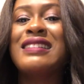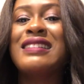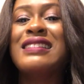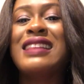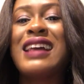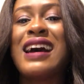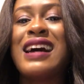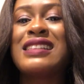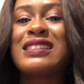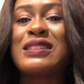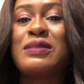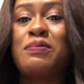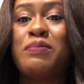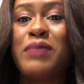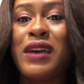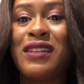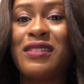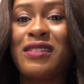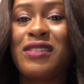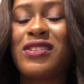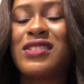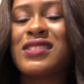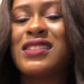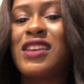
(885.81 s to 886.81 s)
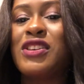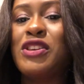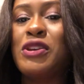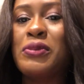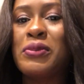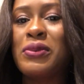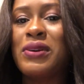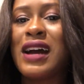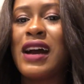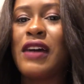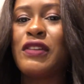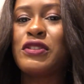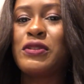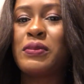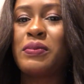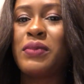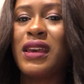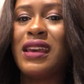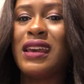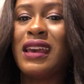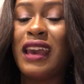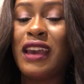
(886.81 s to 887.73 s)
that's better, because then you won't have to pay